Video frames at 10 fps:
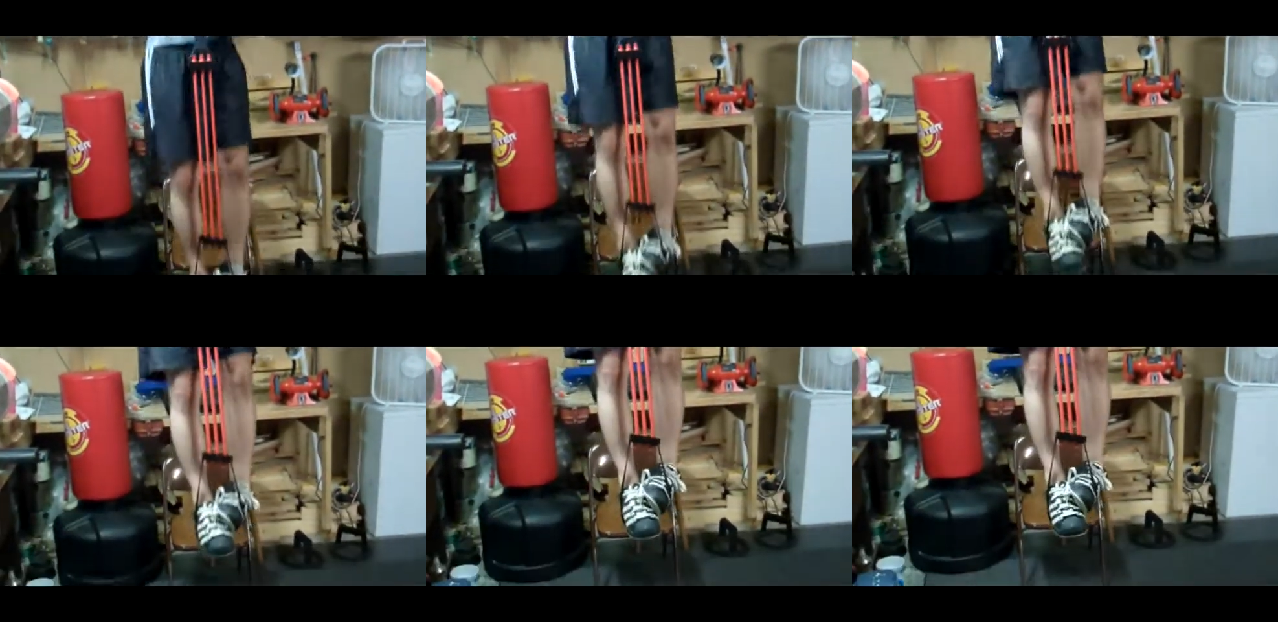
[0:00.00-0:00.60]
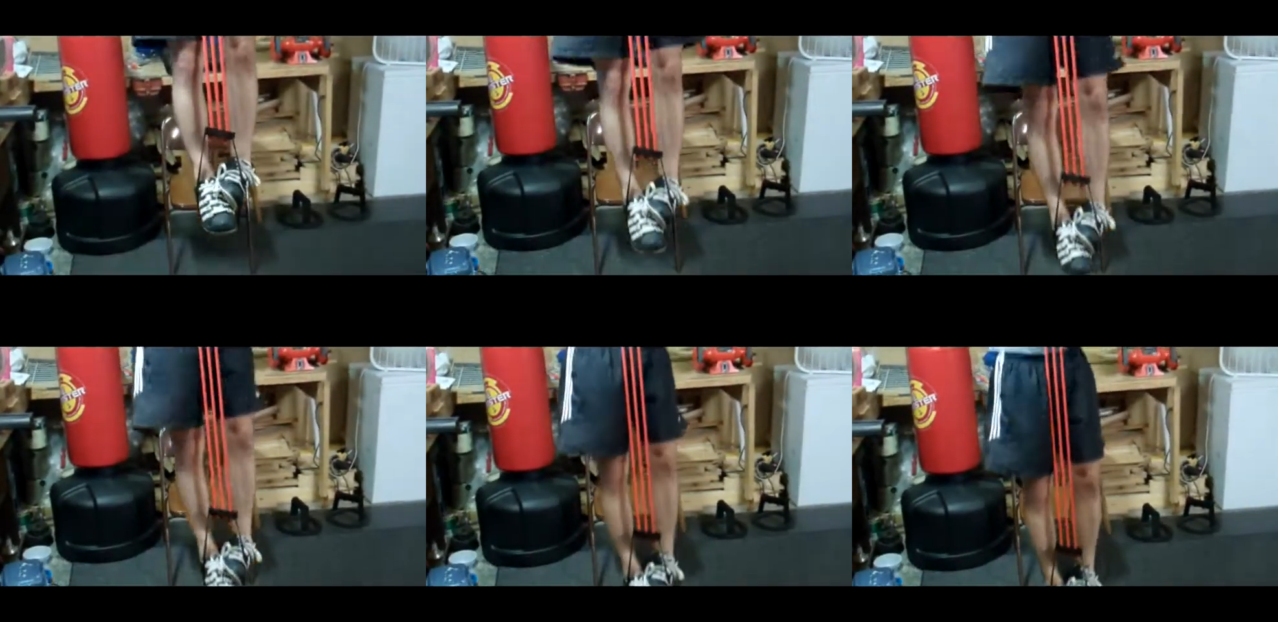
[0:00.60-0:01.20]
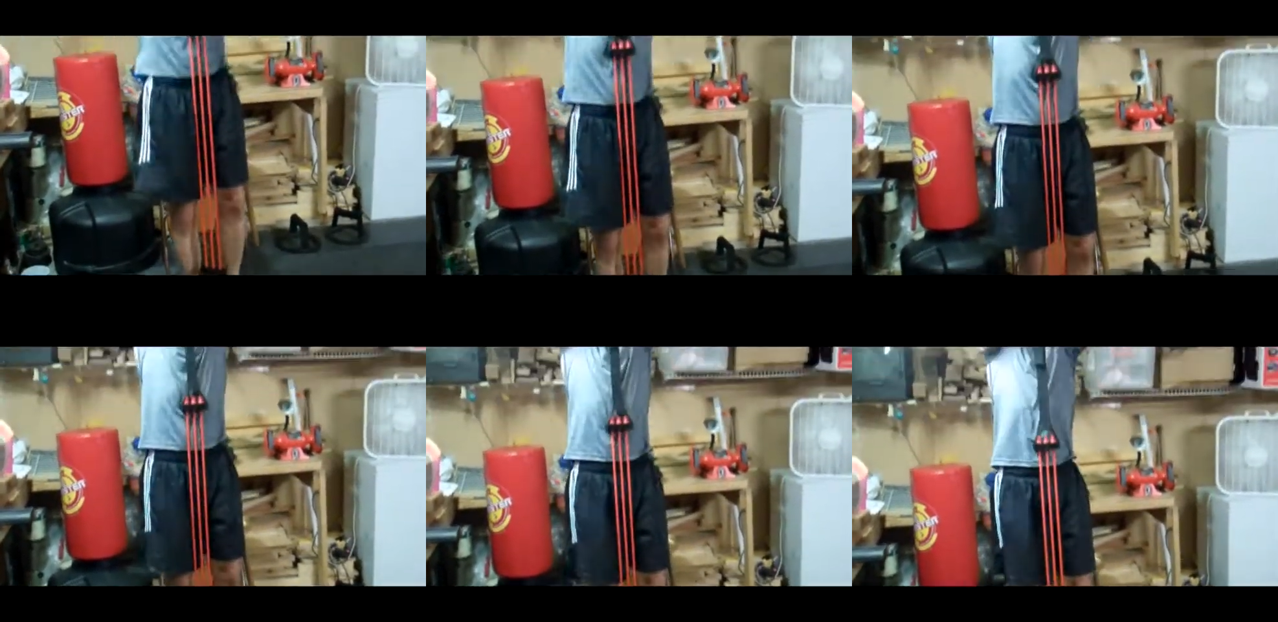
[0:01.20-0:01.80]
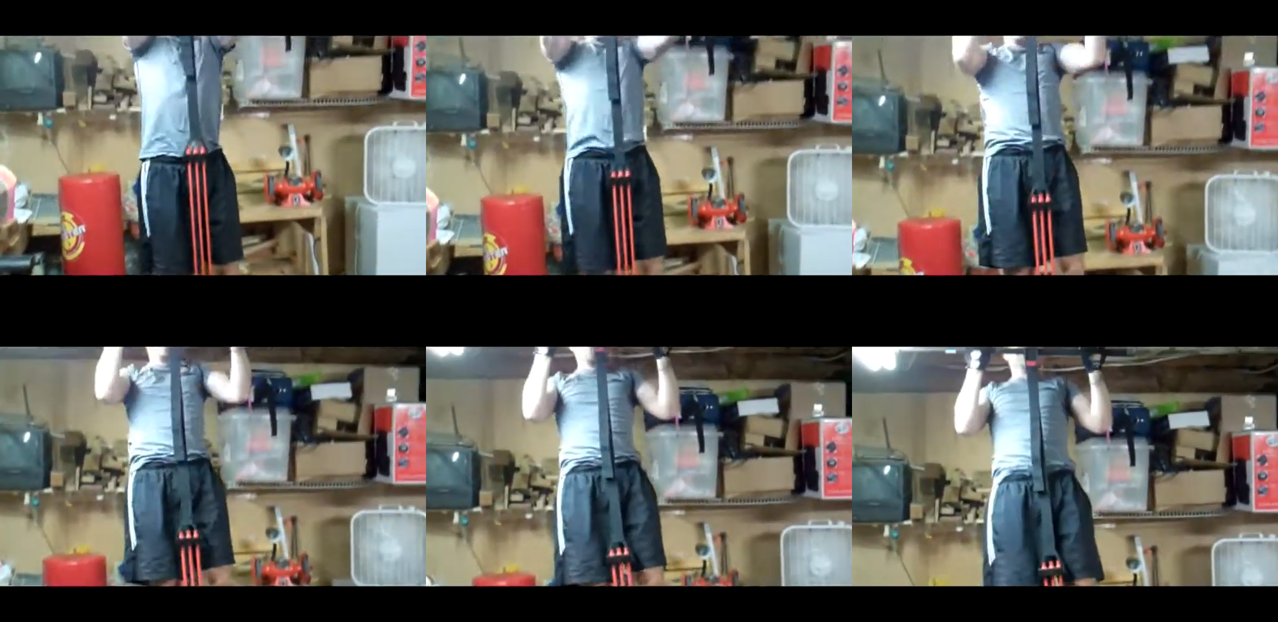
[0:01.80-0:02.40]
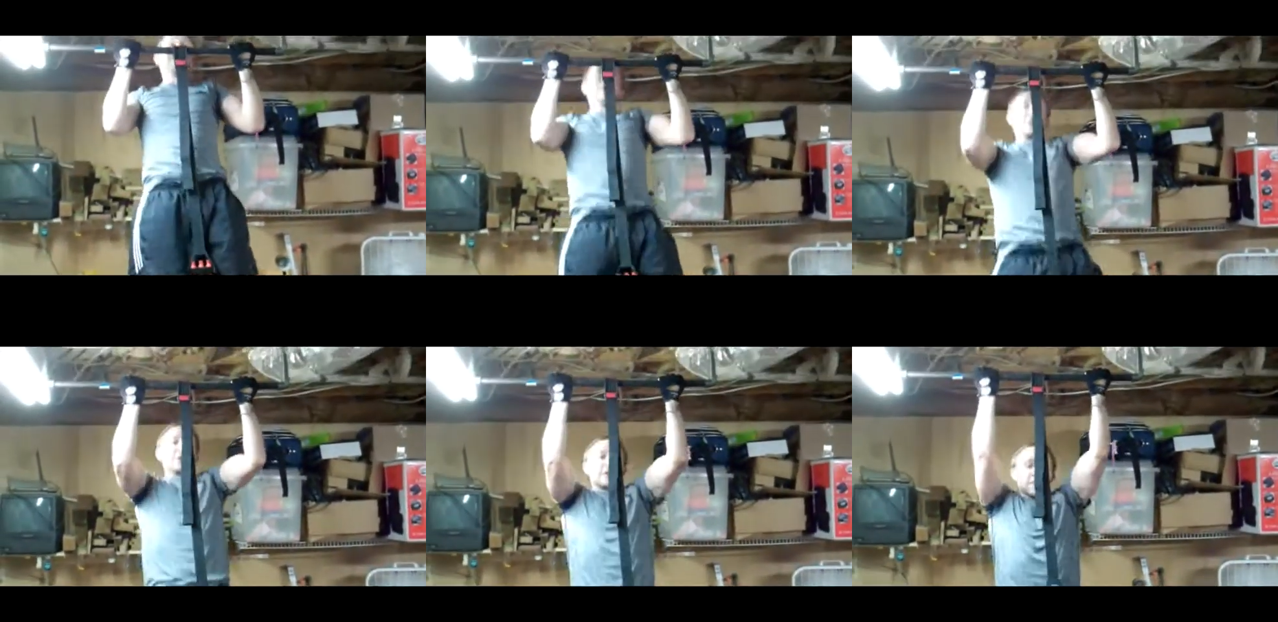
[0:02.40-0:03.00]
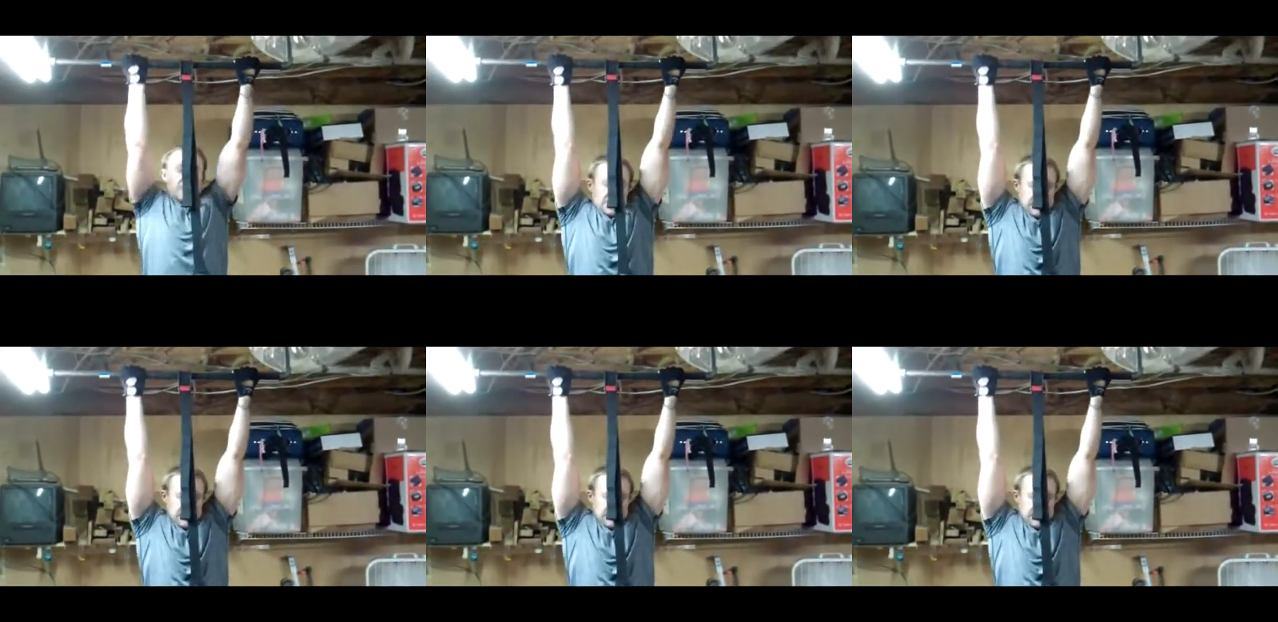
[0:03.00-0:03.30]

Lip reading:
No face is visible, so there are no lips to read.